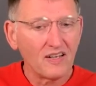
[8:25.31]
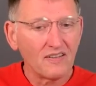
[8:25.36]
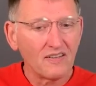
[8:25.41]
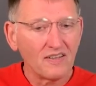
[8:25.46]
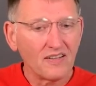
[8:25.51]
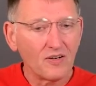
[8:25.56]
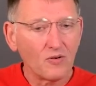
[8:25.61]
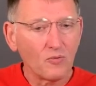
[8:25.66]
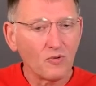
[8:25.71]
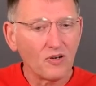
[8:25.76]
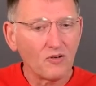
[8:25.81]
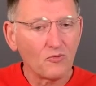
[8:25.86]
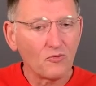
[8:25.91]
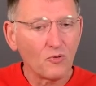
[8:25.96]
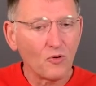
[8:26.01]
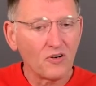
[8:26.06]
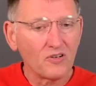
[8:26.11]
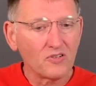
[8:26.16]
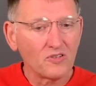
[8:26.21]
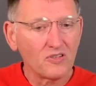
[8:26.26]
That word
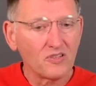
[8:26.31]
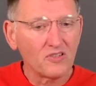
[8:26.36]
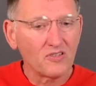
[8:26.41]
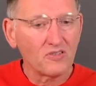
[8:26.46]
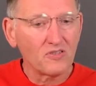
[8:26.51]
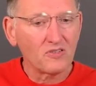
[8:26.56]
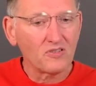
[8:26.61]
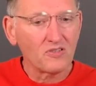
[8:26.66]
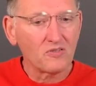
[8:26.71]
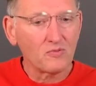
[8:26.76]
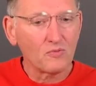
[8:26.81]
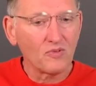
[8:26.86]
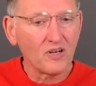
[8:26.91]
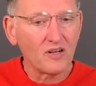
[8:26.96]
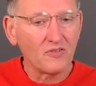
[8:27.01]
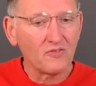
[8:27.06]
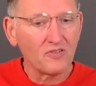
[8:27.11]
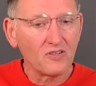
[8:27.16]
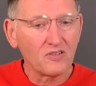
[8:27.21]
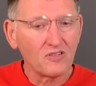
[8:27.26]
fortress is
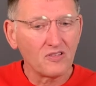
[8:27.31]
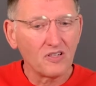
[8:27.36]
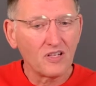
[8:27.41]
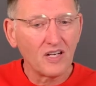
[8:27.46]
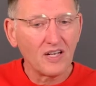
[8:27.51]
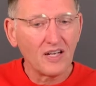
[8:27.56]
refuge.